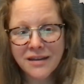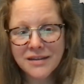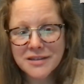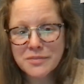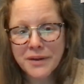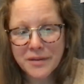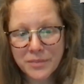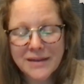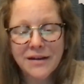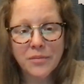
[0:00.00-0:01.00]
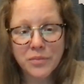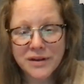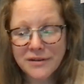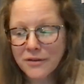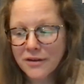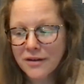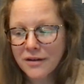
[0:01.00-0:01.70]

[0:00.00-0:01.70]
despite being on pre-order.